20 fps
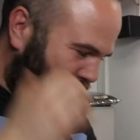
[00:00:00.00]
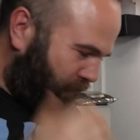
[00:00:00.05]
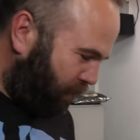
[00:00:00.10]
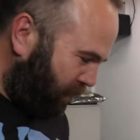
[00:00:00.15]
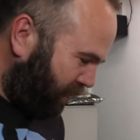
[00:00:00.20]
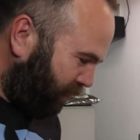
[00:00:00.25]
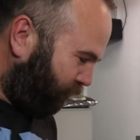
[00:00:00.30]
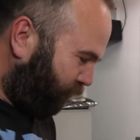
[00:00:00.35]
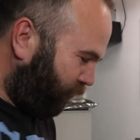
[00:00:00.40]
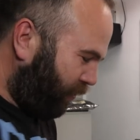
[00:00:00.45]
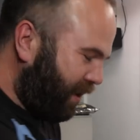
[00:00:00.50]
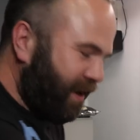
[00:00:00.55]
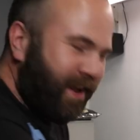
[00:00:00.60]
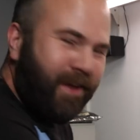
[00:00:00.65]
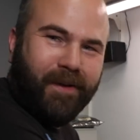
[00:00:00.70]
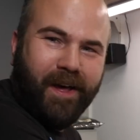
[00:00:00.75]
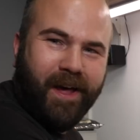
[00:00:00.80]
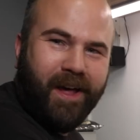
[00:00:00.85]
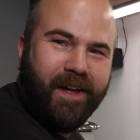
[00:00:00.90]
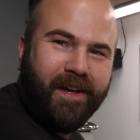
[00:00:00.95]
But for
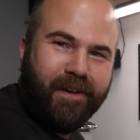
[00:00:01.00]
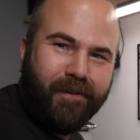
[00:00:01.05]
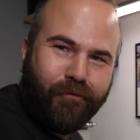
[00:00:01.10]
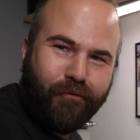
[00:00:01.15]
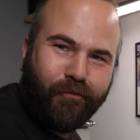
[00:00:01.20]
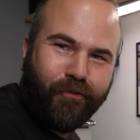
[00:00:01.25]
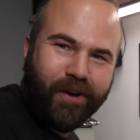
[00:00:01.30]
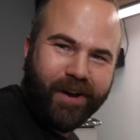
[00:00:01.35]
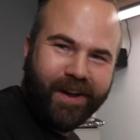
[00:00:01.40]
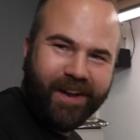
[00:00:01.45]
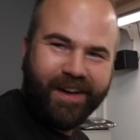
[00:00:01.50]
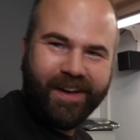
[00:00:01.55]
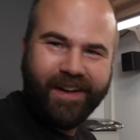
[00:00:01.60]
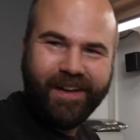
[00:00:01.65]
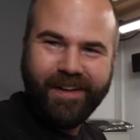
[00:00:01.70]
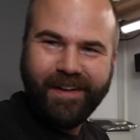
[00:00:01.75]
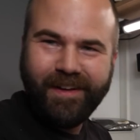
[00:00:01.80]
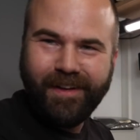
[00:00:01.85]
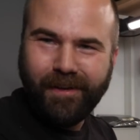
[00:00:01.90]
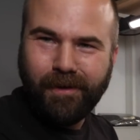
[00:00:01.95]
the for the
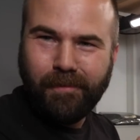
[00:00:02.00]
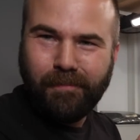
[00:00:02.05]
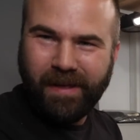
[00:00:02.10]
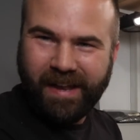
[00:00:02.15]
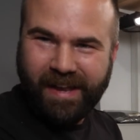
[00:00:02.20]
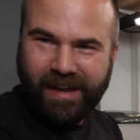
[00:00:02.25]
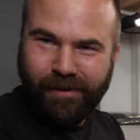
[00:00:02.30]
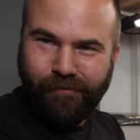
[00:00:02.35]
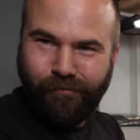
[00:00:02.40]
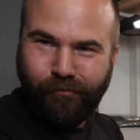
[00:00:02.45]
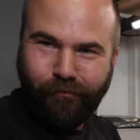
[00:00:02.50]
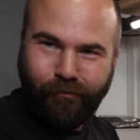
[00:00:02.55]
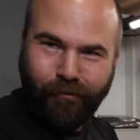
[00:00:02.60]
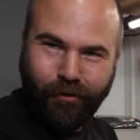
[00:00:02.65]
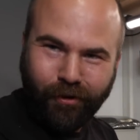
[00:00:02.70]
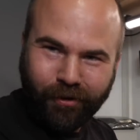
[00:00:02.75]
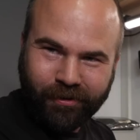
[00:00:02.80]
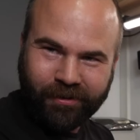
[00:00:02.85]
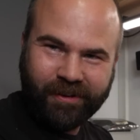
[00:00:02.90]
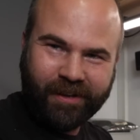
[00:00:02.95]
Pentium
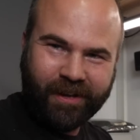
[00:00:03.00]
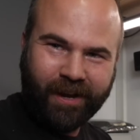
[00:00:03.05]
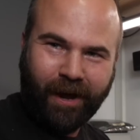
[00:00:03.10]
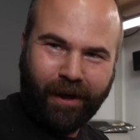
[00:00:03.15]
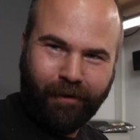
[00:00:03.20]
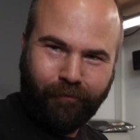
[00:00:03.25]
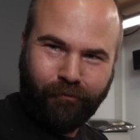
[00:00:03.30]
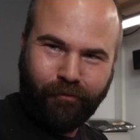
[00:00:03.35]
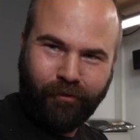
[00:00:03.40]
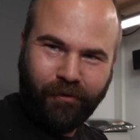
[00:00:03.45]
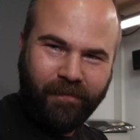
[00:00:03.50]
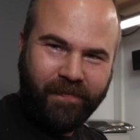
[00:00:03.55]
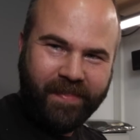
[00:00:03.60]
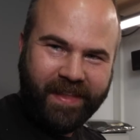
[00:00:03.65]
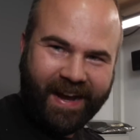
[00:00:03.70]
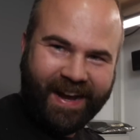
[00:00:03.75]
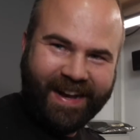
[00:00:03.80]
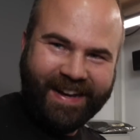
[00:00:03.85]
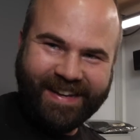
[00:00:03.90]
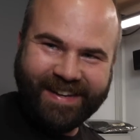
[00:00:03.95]
four stuff,
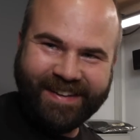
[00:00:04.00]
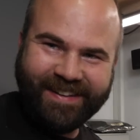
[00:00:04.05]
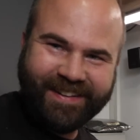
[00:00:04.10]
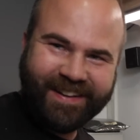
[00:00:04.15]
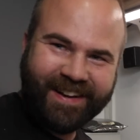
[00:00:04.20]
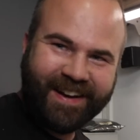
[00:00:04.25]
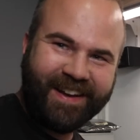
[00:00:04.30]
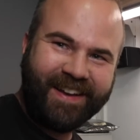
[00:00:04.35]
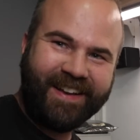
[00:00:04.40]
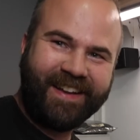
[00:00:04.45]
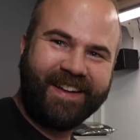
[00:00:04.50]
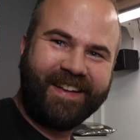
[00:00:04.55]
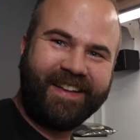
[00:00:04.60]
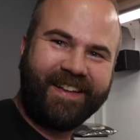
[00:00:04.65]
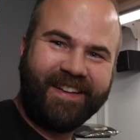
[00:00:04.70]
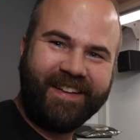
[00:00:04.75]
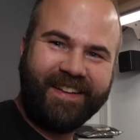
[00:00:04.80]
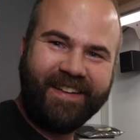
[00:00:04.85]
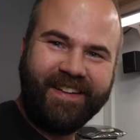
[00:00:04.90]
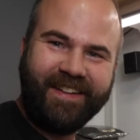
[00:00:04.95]
I decided,
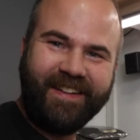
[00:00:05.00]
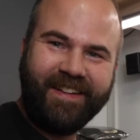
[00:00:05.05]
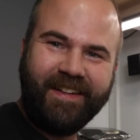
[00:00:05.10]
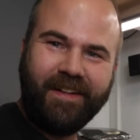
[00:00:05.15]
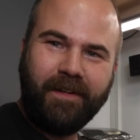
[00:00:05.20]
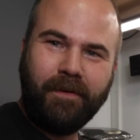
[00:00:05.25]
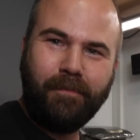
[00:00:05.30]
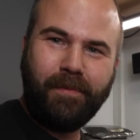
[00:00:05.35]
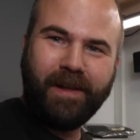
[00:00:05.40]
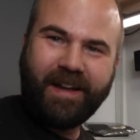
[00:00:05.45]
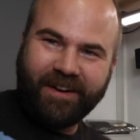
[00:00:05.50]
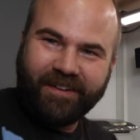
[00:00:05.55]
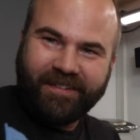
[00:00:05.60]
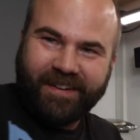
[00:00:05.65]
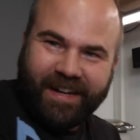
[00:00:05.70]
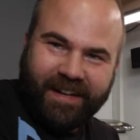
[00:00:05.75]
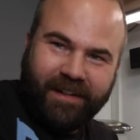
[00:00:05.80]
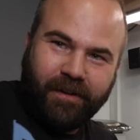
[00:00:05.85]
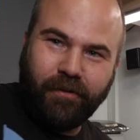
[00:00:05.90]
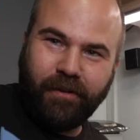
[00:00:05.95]
because
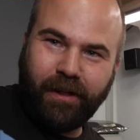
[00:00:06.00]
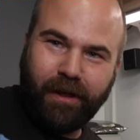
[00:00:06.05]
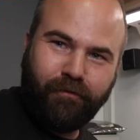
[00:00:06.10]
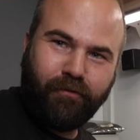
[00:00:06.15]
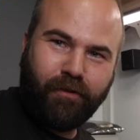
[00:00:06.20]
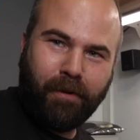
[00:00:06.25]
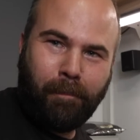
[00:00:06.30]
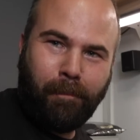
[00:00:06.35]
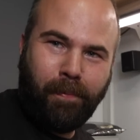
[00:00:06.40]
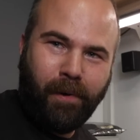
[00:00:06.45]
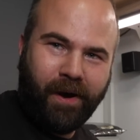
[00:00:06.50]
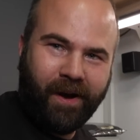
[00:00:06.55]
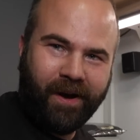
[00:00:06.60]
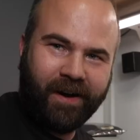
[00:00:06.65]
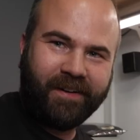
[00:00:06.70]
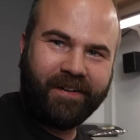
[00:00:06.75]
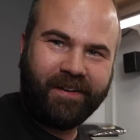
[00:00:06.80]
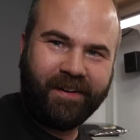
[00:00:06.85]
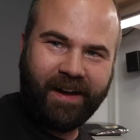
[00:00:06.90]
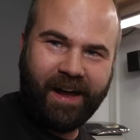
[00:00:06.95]
I don't have the
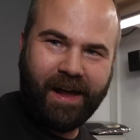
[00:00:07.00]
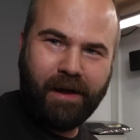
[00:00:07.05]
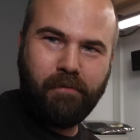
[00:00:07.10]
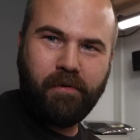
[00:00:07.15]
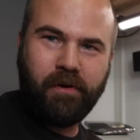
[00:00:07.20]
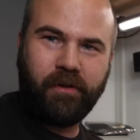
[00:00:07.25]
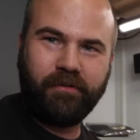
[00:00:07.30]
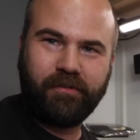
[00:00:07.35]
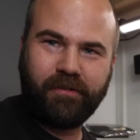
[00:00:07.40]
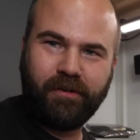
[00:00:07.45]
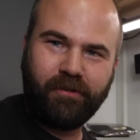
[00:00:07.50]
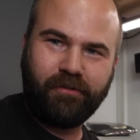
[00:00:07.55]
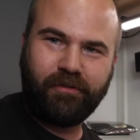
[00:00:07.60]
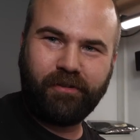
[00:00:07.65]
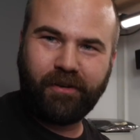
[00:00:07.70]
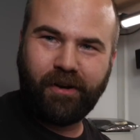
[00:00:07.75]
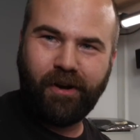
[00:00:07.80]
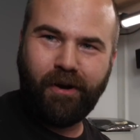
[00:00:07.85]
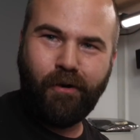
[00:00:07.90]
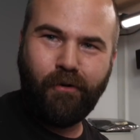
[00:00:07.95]
parts, I will
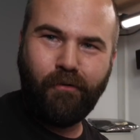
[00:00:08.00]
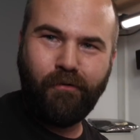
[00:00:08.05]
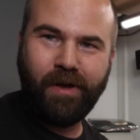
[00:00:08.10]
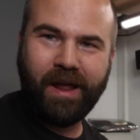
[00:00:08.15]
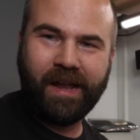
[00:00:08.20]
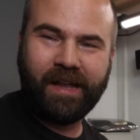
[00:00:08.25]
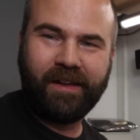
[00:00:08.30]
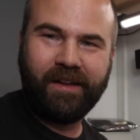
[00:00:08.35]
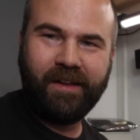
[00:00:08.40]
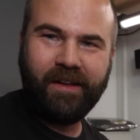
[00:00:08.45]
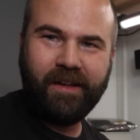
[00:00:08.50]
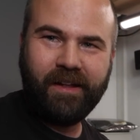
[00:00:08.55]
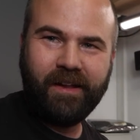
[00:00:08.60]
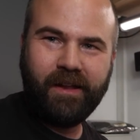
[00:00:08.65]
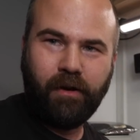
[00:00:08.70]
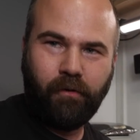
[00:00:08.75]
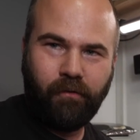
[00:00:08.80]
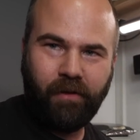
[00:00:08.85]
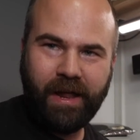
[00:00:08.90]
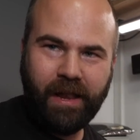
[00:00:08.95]
just go with
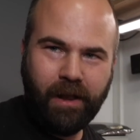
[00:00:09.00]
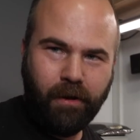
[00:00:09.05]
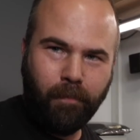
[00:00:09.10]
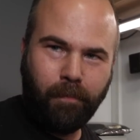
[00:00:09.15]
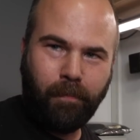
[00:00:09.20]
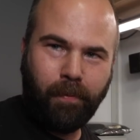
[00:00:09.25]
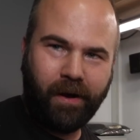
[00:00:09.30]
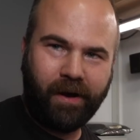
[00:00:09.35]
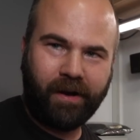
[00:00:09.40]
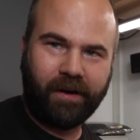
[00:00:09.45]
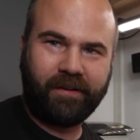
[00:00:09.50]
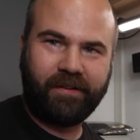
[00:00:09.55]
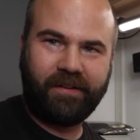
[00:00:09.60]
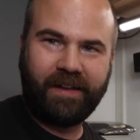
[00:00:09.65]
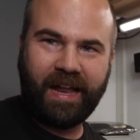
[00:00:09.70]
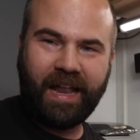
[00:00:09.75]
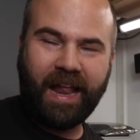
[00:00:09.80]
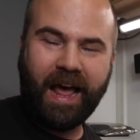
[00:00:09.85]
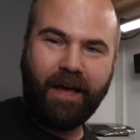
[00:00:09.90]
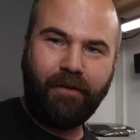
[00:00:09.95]
the random parts
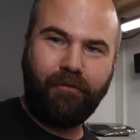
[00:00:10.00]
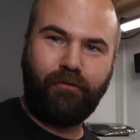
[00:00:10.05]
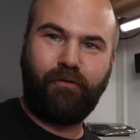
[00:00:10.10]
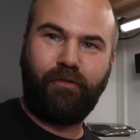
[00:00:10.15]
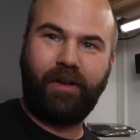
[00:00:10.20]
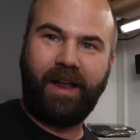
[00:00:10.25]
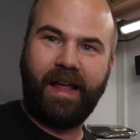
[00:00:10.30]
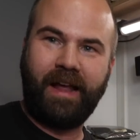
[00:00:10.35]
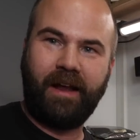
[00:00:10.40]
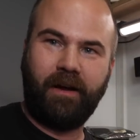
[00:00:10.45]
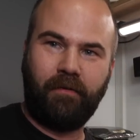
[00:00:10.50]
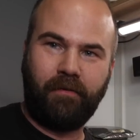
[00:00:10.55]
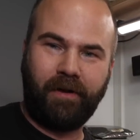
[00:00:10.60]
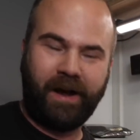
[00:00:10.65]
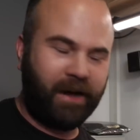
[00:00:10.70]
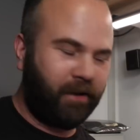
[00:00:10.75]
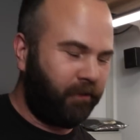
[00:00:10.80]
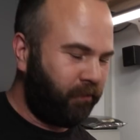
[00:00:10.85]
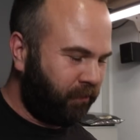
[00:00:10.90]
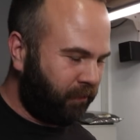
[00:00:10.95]
that I have laying
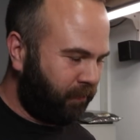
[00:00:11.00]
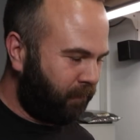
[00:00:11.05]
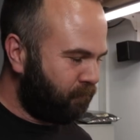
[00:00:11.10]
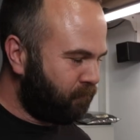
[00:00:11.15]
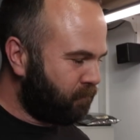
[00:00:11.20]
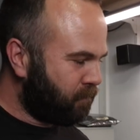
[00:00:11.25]
around